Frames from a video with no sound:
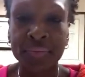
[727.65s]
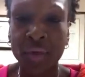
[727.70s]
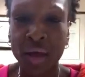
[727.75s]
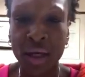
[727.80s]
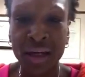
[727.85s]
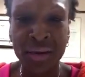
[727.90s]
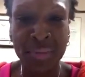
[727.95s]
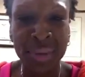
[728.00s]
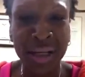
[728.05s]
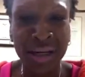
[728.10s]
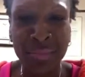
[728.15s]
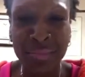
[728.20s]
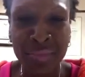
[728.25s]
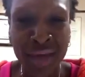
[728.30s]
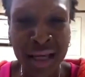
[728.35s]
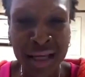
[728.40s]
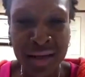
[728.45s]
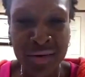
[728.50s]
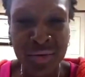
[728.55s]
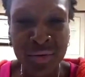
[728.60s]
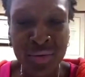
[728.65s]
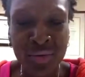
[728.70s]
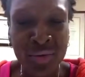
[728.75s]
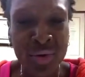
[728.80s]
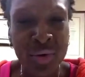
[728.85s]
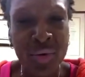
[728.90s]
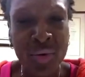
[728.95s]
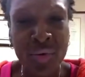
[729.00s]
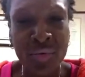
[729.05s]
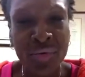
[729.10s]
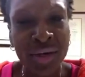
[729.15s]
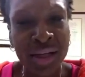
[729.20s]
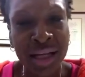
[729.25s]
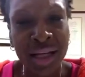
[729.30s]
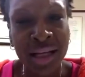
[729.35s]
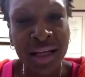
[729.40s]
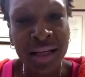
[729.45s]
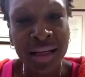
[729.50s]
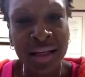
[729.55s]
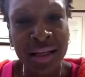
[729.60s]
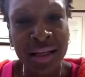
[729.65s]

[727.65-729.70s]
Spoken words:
Ain't nobody make you go over there.